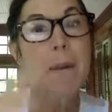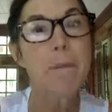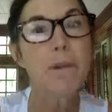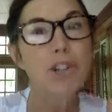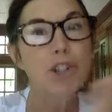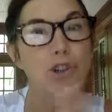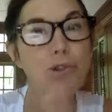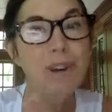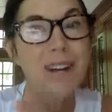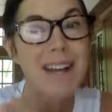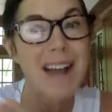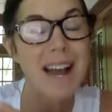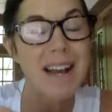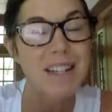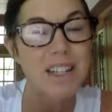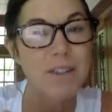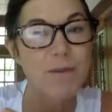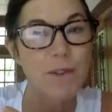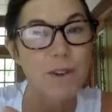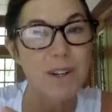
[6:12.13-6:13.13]
but you can
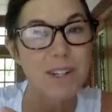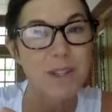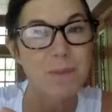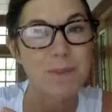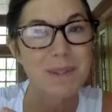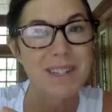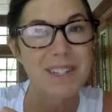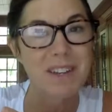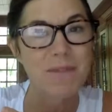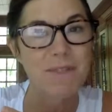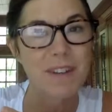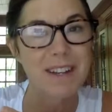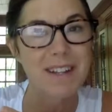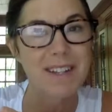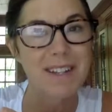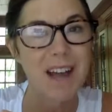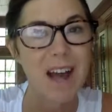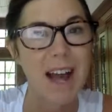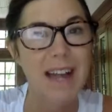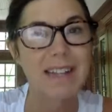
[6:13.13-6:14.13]
ask for a specific
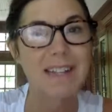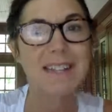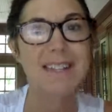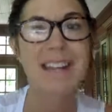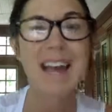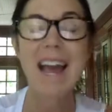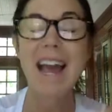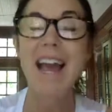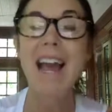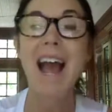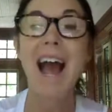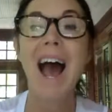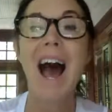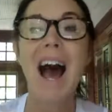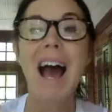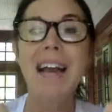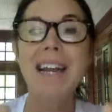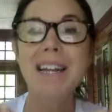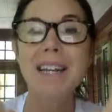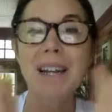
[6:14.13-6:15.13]
sign. Say,
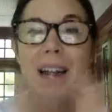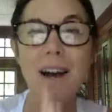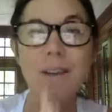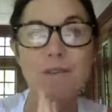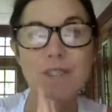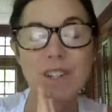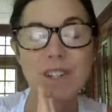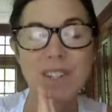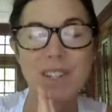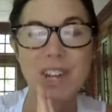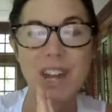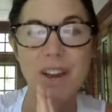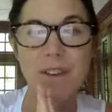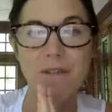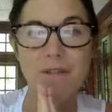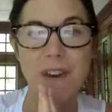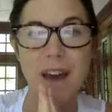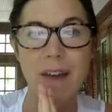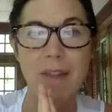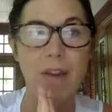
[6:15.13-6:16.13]
I'd love to see a
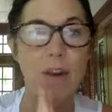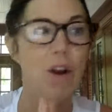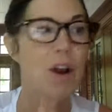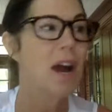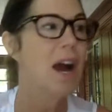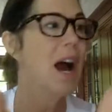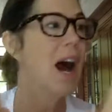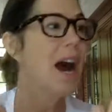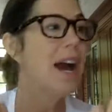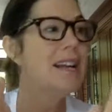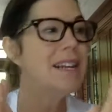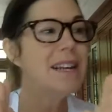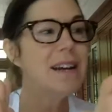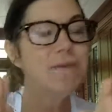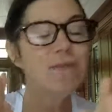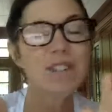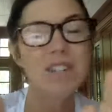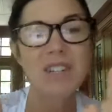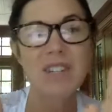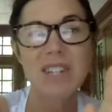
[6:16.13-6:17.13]
feather. I'd
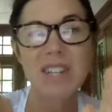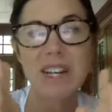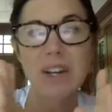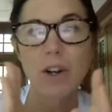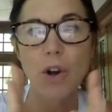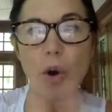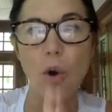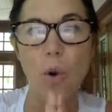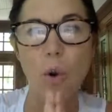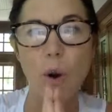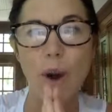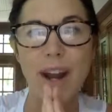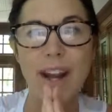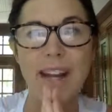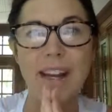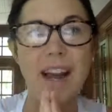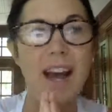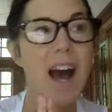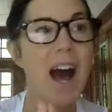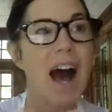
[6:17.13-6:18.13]
love to see a
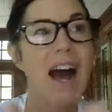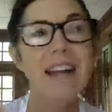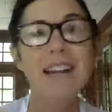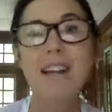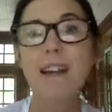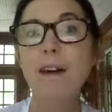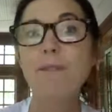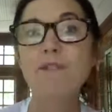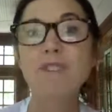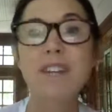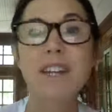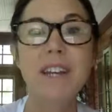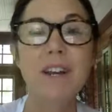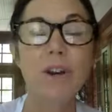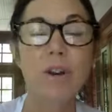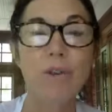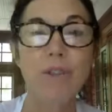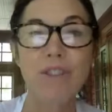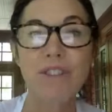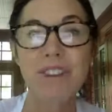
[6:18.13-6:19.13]
coin. I'd love to
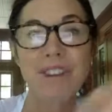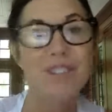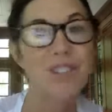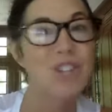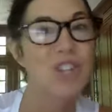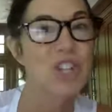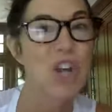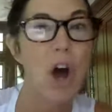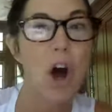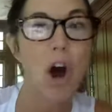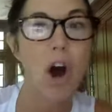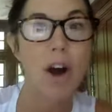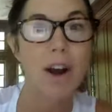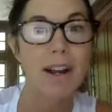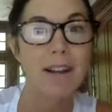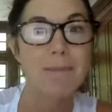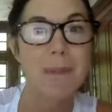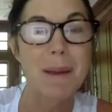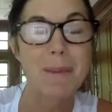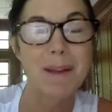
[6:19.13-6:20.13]
hear this
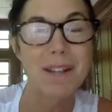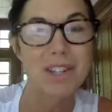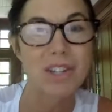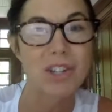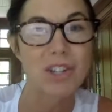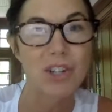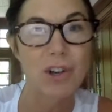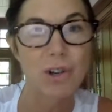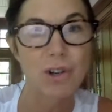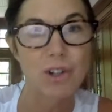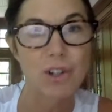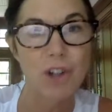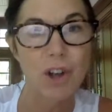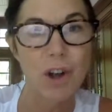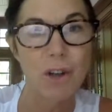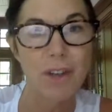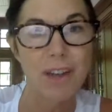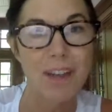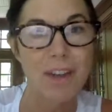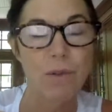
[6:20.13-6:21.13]
song. And maybe it's a certain
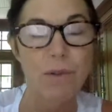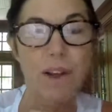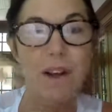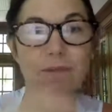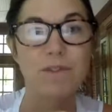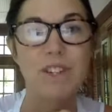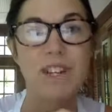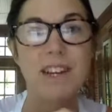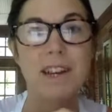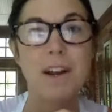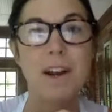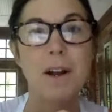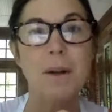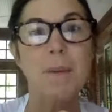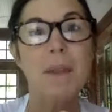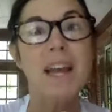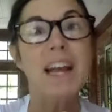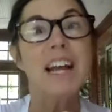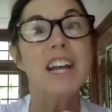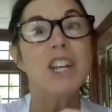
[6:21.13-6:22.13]
song that you love to
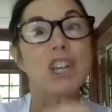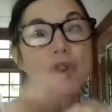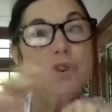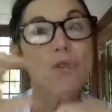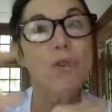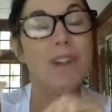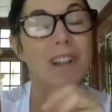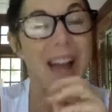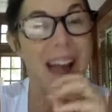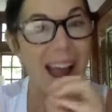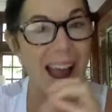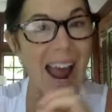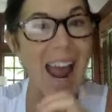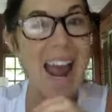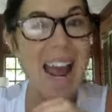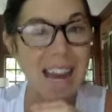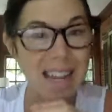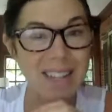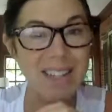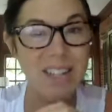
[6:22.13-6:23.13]
hear. You
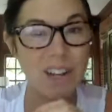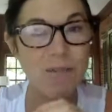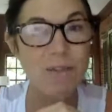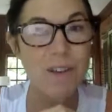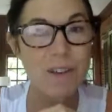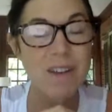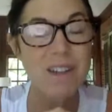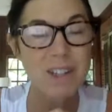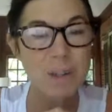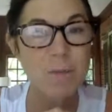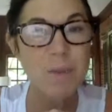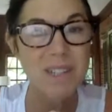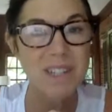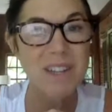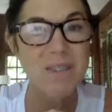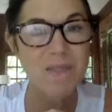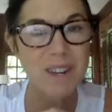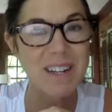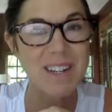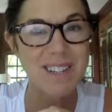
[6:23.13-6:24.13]
ask for the
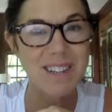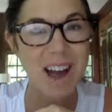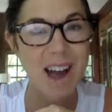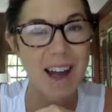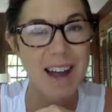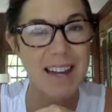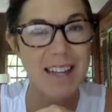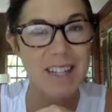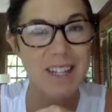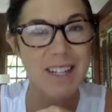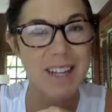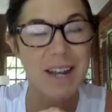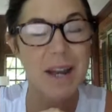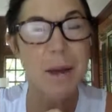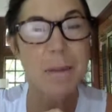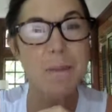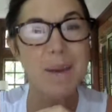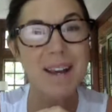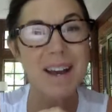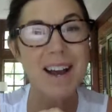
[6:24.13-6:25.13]
specific signs
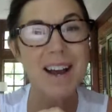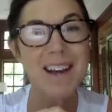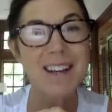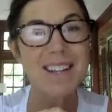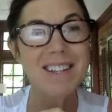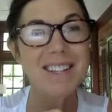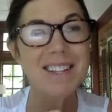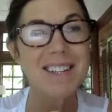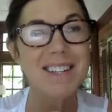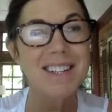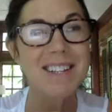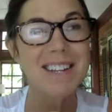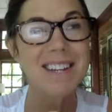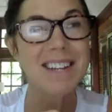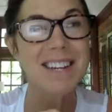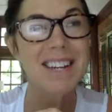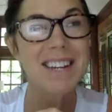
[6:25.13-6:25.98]
because